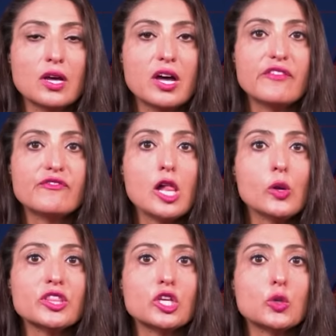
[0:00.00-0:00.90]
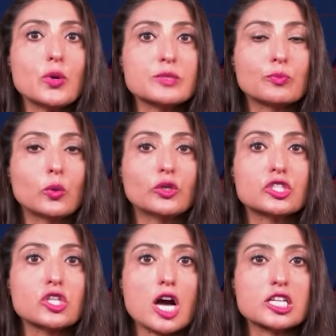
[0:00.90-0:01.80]
Following the U.S.-brokered
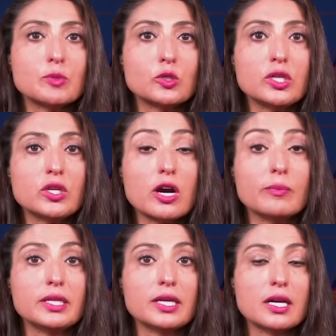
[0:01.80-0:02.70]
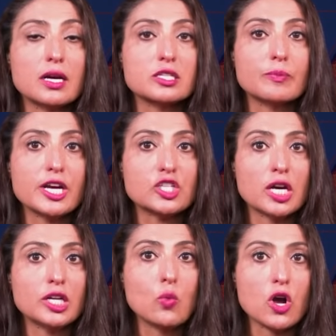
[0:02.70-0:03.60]
talks between Armenia and Azerbaijan
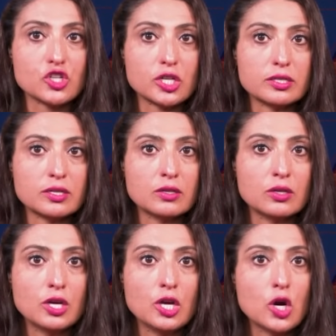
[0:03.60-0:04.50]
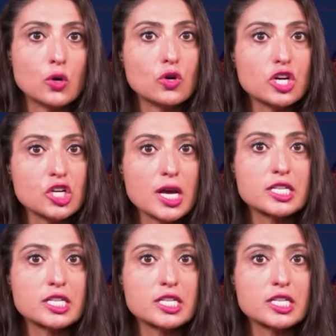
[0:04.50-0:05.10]
in Washington, Russia has